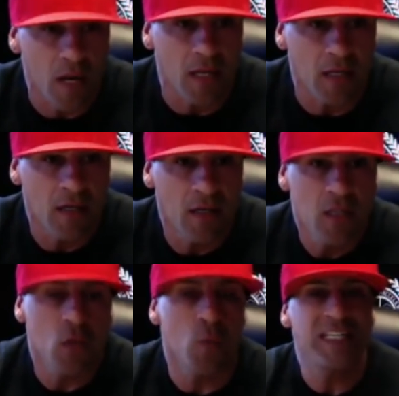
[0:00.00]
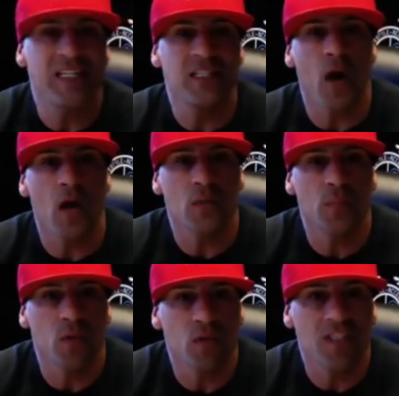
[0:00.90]
So we right. teach them
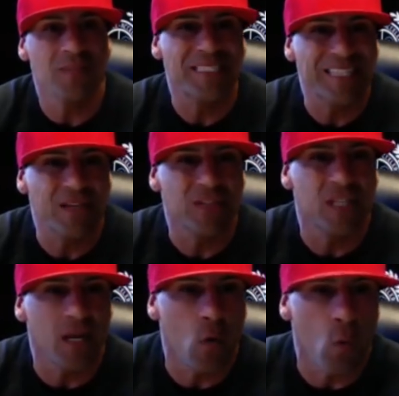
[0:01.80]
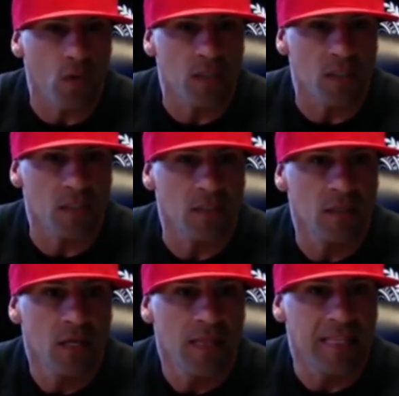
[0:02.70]
entrepreneurship skill set courses.
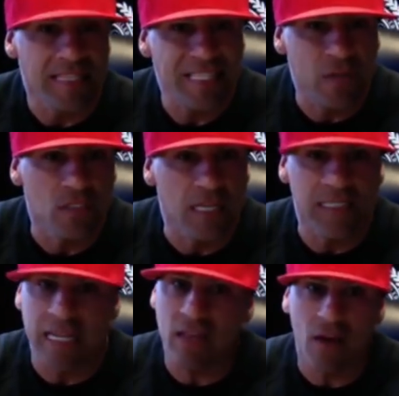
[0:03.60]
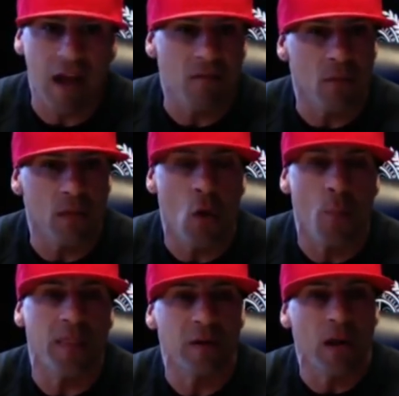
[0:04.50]
These okay. skill sets, they have them, they don't, but
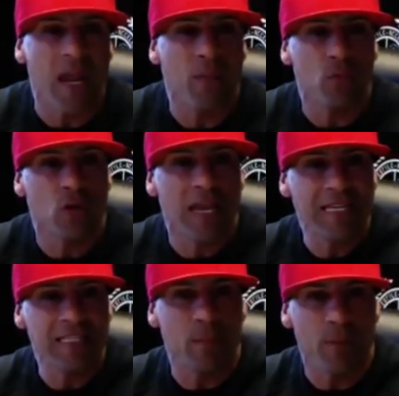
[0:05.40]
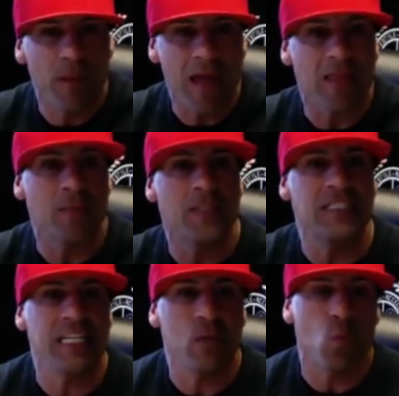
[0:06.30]
they're able to at least apply them and
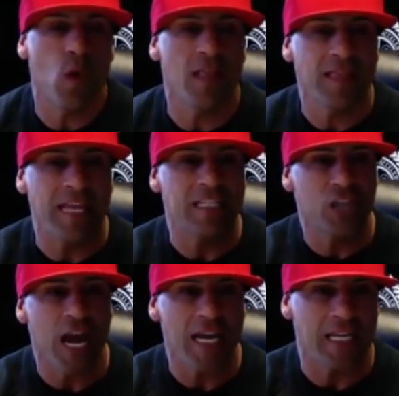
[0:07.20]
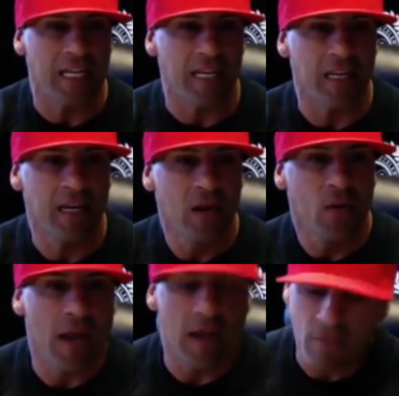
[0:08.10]
see what they shine in,
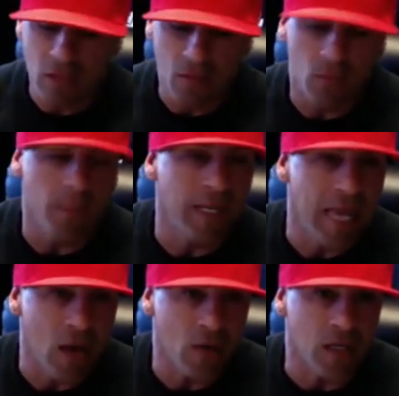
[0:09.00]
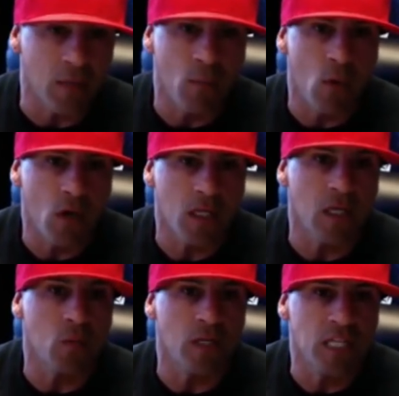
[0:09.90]
right? Everything from accounting, marketing,
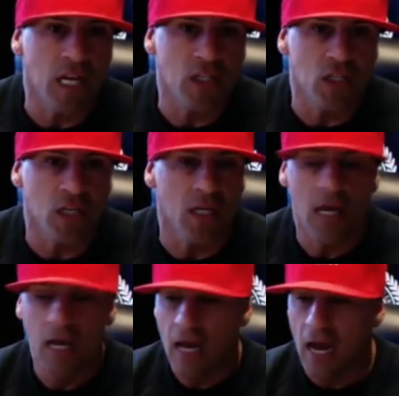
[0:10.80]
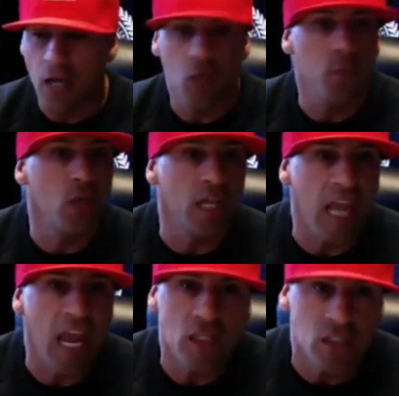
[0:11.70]
retention, uh,
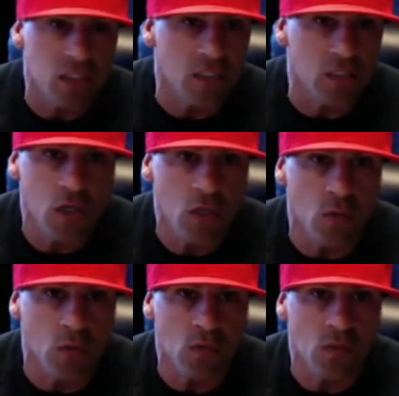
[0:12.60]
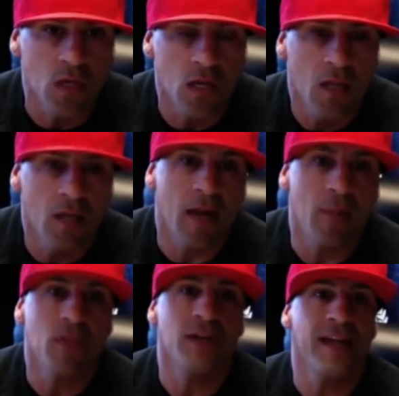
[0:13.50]
communications is huge. Yep. Look, I'm
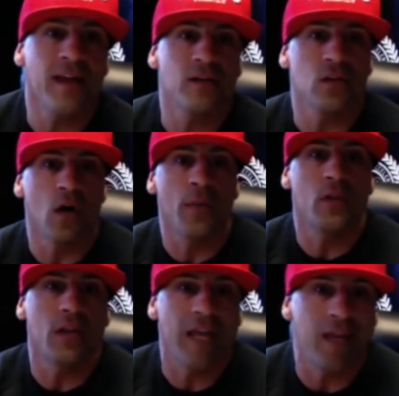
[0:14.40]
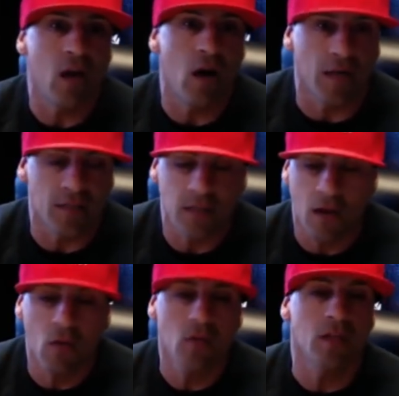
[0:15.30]
38 years old. I'll be 38 in August. I'll
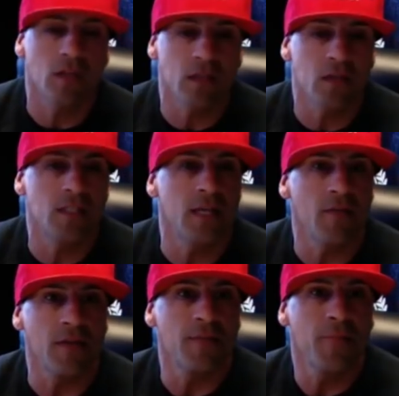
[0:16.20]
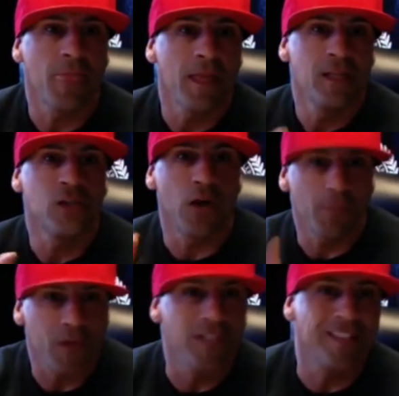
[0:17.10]
hold on to 37. So I'm
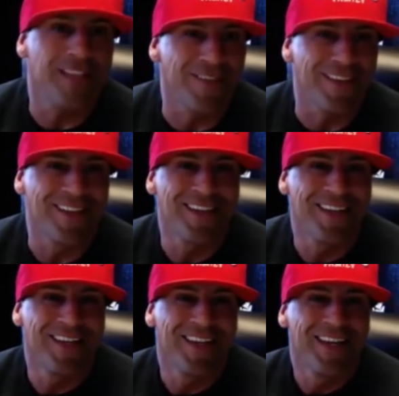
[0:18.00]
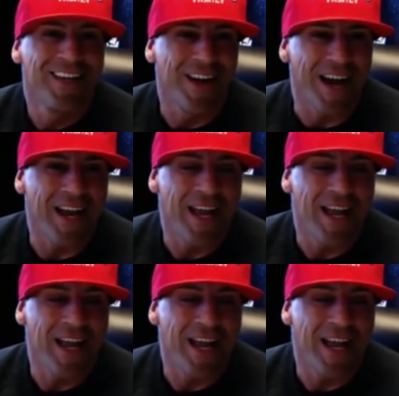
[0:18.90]
37. All right.